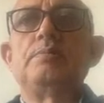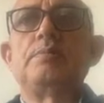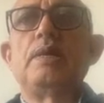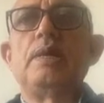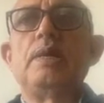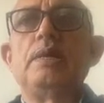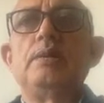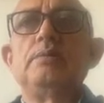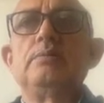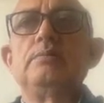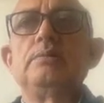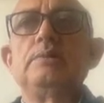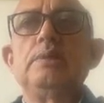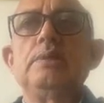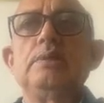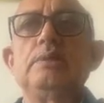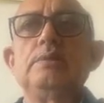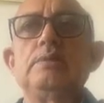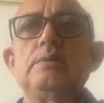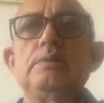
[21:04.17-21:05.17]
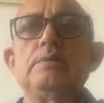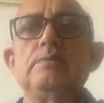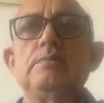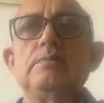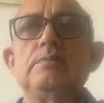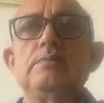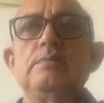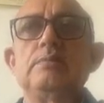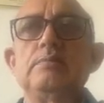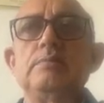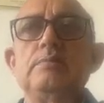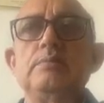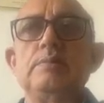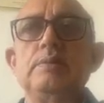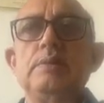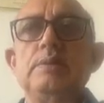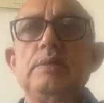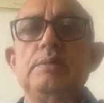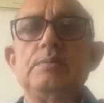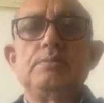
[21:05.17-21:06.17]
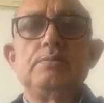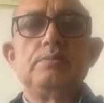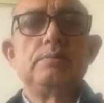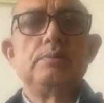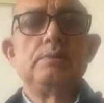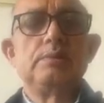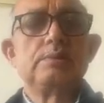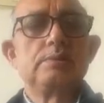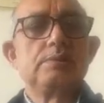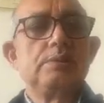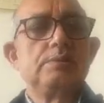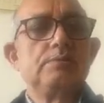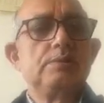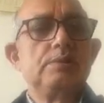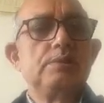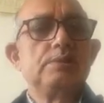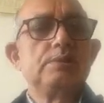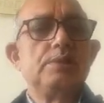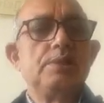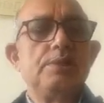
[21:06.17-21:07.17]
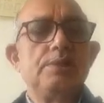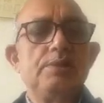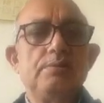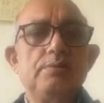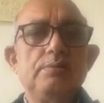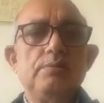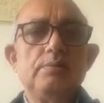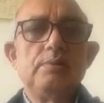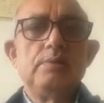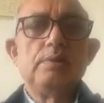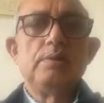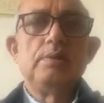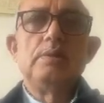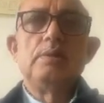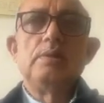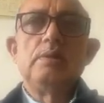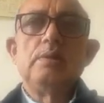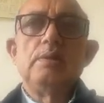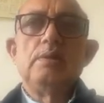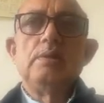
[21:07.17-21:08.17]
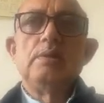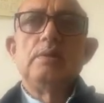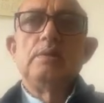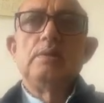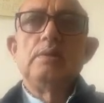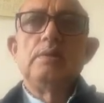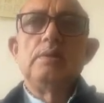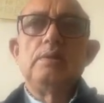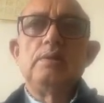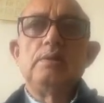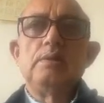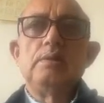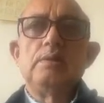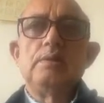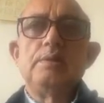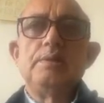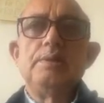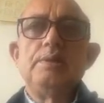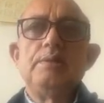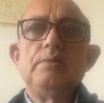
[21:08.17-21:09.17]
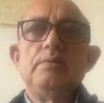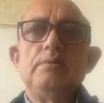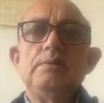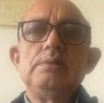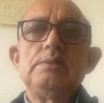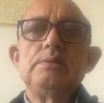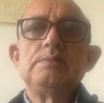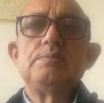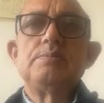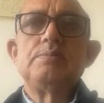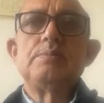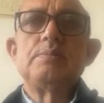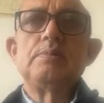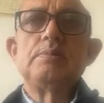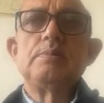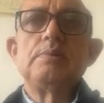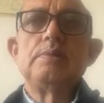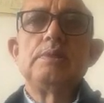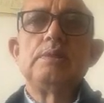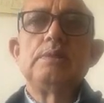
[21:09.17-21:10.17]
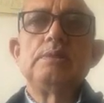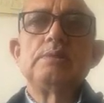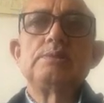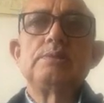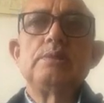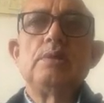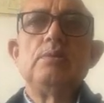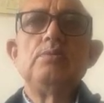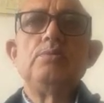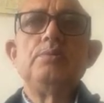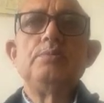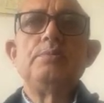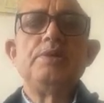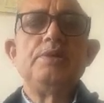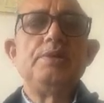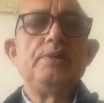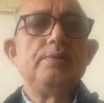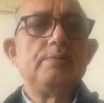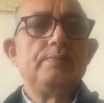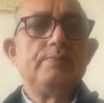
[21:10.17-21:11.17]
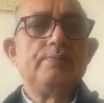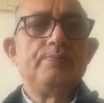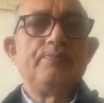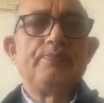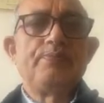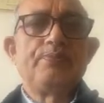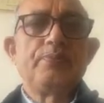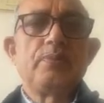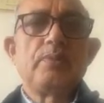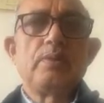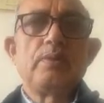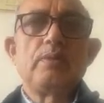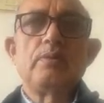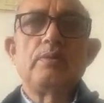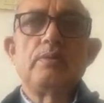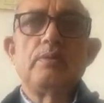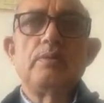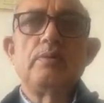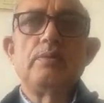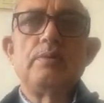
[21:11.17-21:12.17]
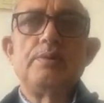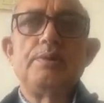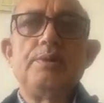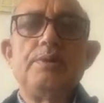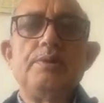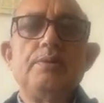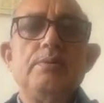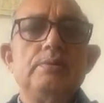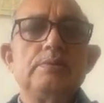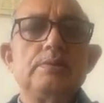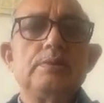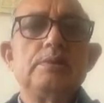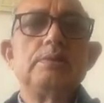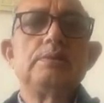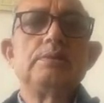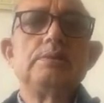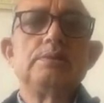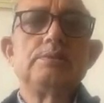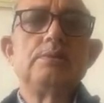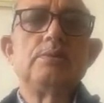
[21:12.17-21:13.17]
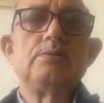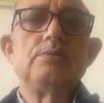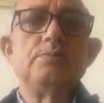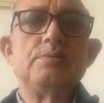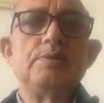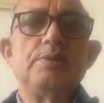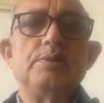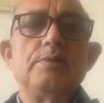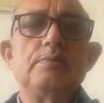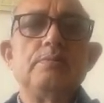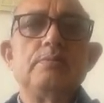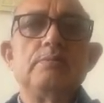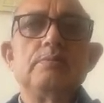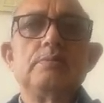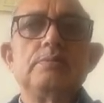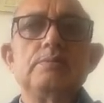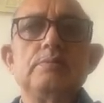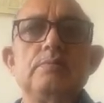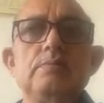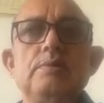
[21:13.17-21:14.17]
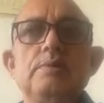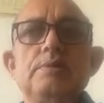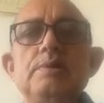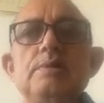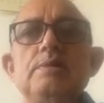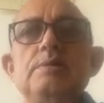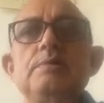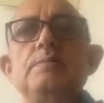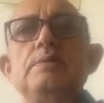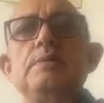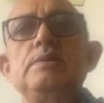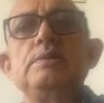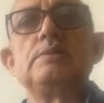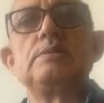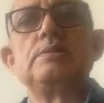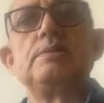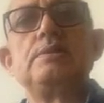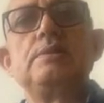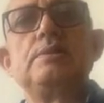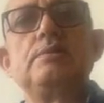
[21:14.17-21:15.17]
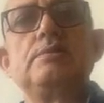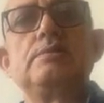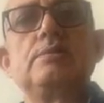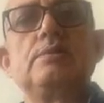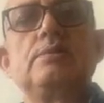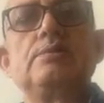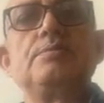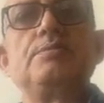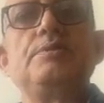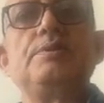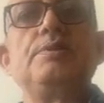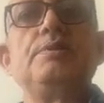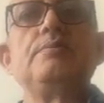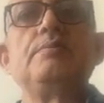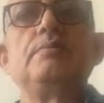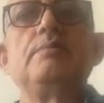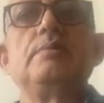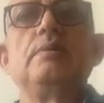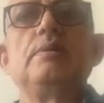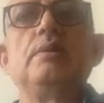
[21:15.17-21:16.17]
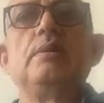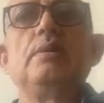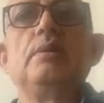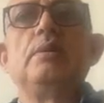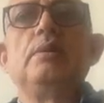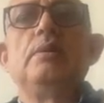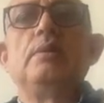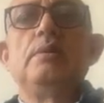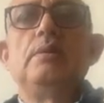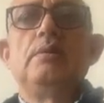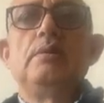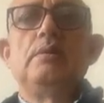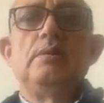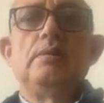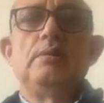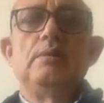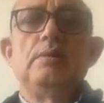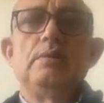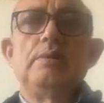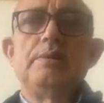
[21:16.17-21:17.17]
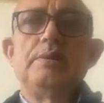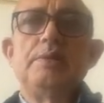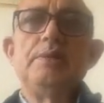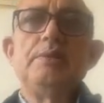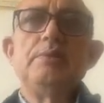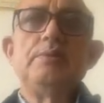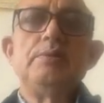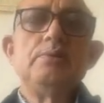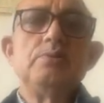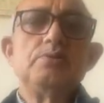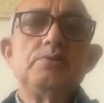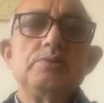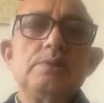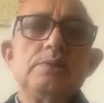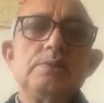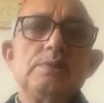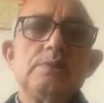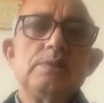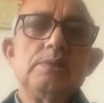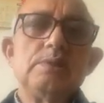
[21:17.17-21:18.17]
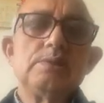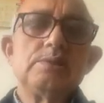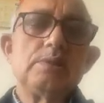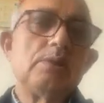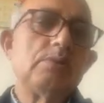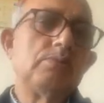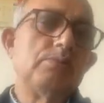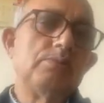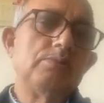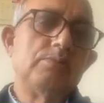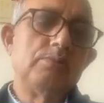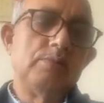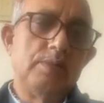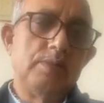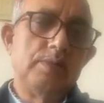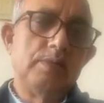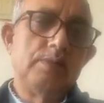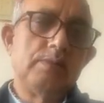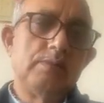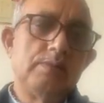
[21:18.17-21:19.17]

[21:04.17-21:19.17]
prior to that, we have to understand what is radio. Radio is a sound medium. Radio is a sound medium. So what it means, radio sound medium? Radio uses the sound only.